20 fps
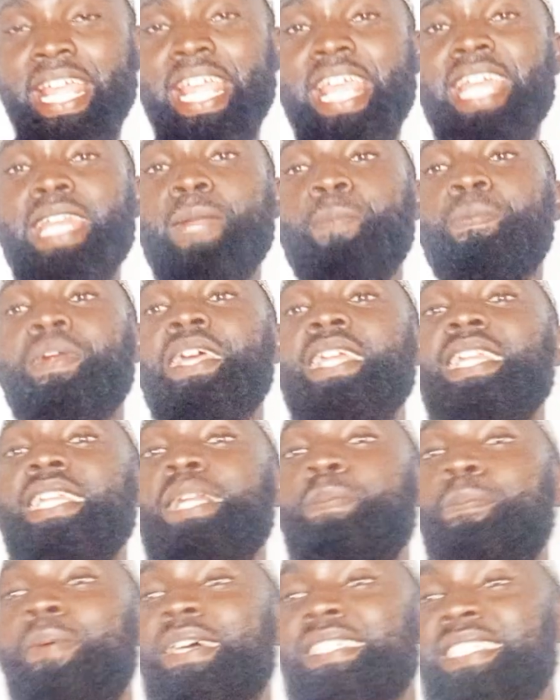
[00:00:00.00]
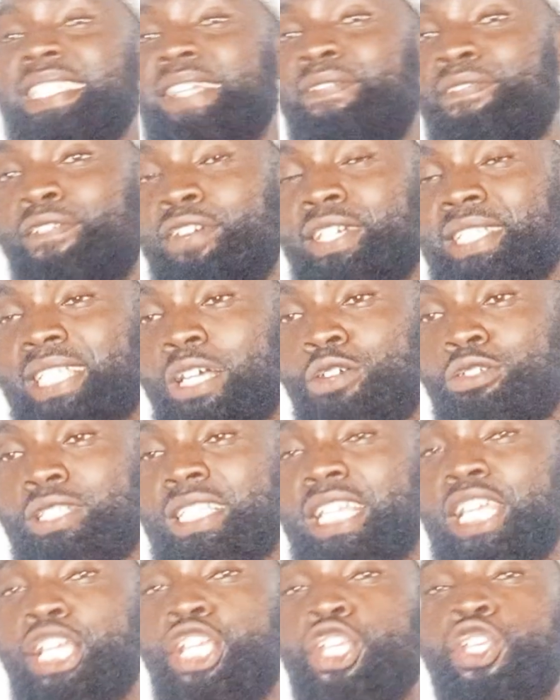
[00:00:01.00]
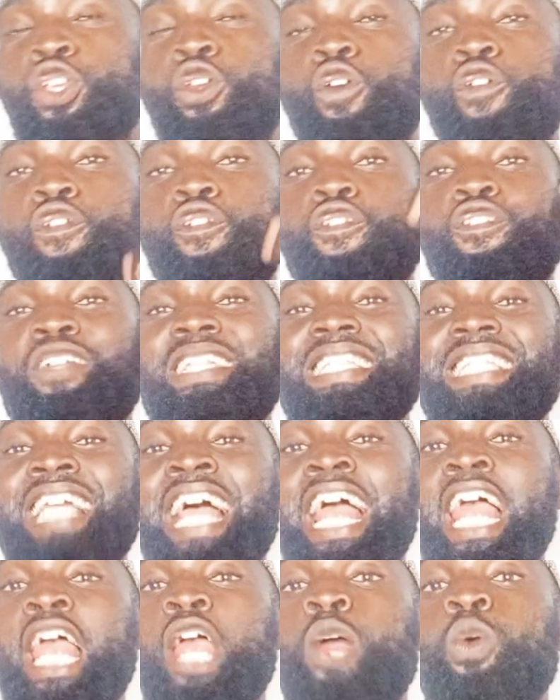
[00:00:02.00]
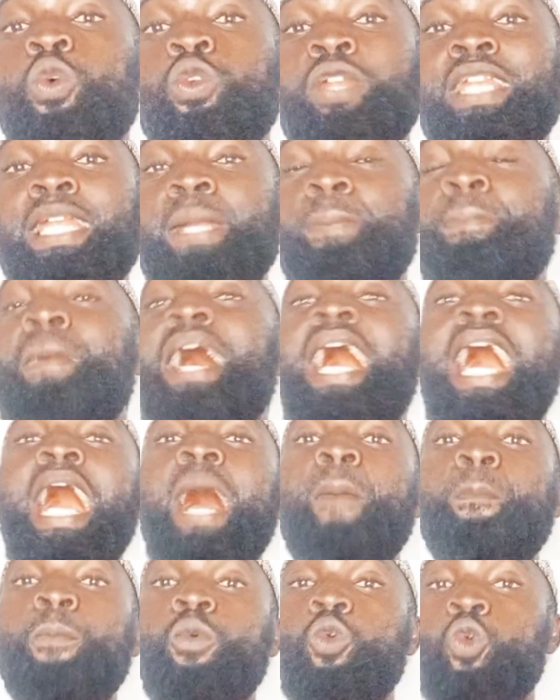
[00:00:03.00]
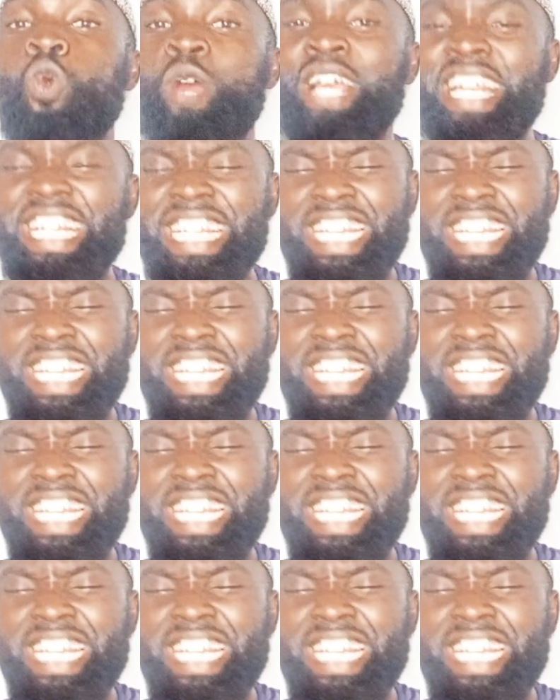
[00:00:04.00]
In the passive voice, I will say yuftahul babu.